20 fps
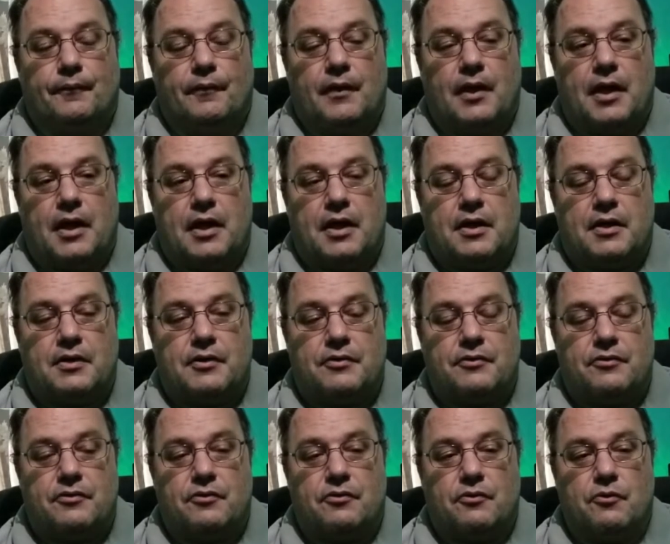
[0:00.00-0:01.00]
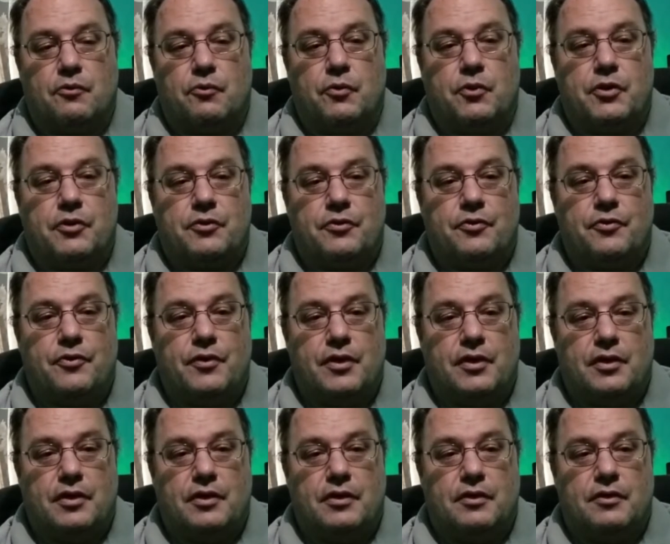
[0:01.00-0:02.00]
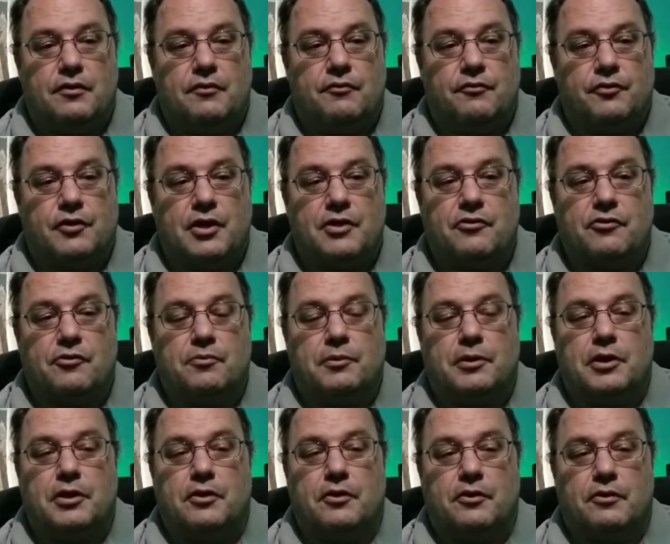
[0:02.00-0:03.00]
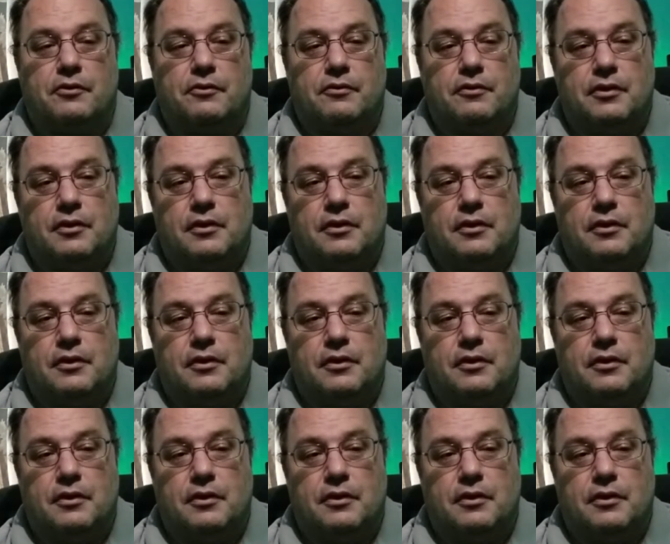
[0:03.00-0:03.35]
And with the Flight Simulator